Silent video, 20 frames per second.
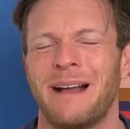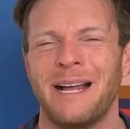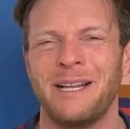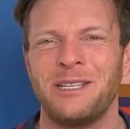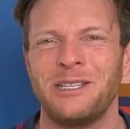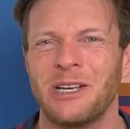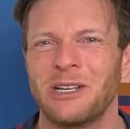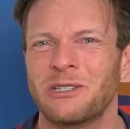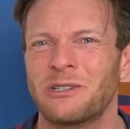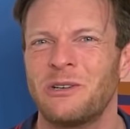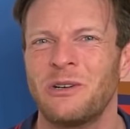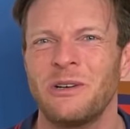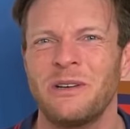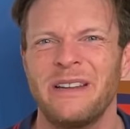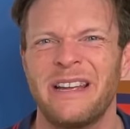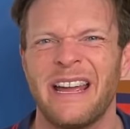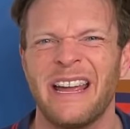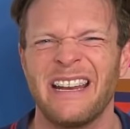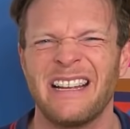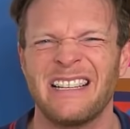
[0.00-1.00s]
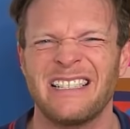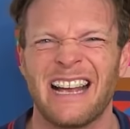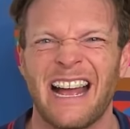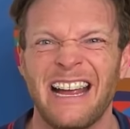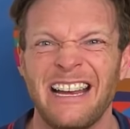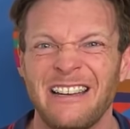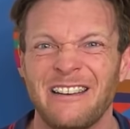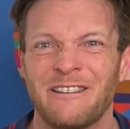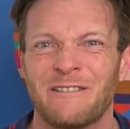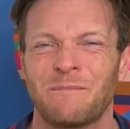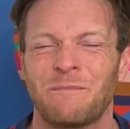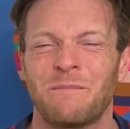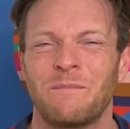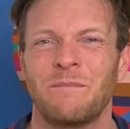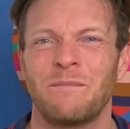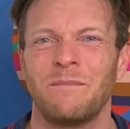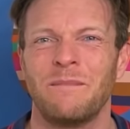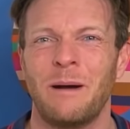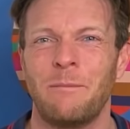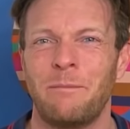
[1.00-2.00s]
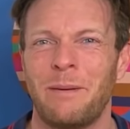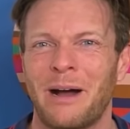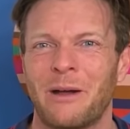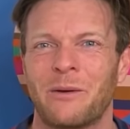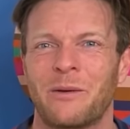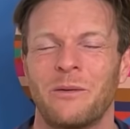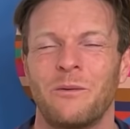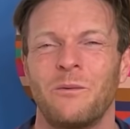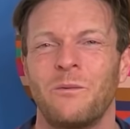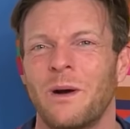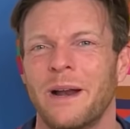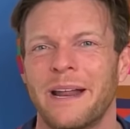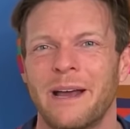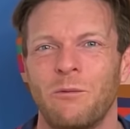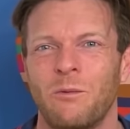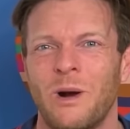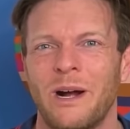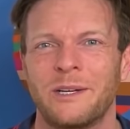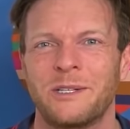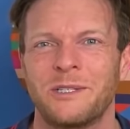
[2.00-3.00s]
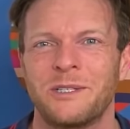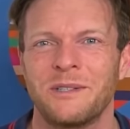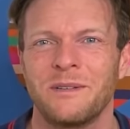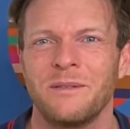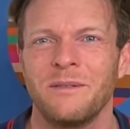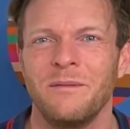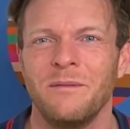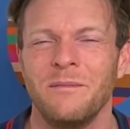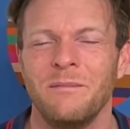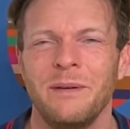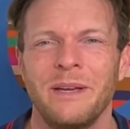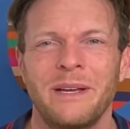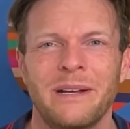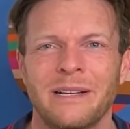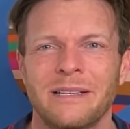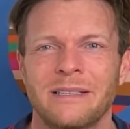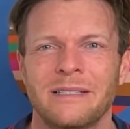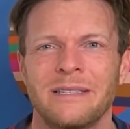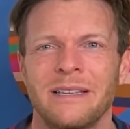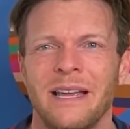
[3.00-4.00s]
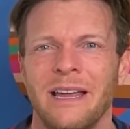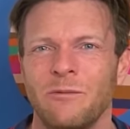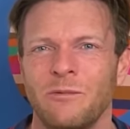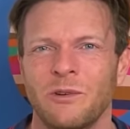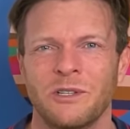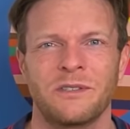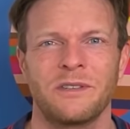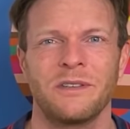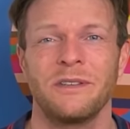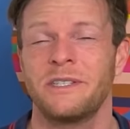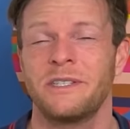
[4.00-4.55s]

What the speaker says: I just couldn't get excited about what I watched because it was